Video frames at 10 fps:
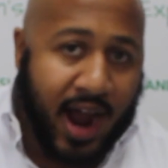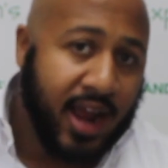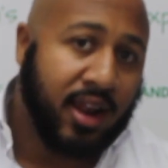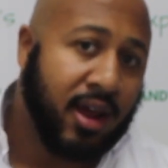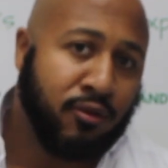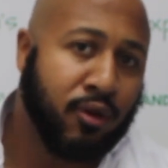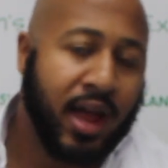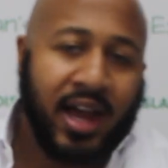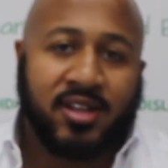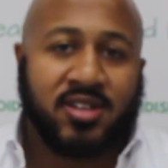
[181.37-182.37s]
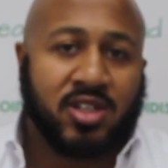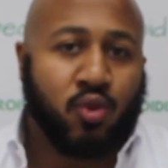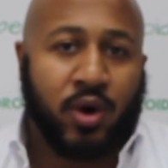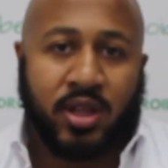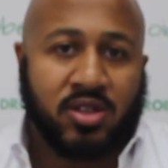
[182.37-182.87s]
high level, as
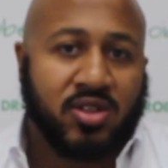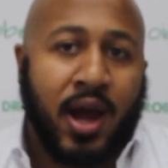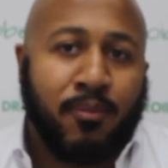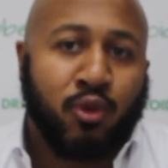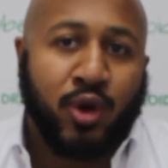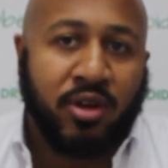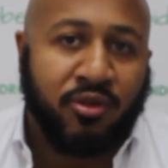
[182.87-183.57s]
it's one of the top 3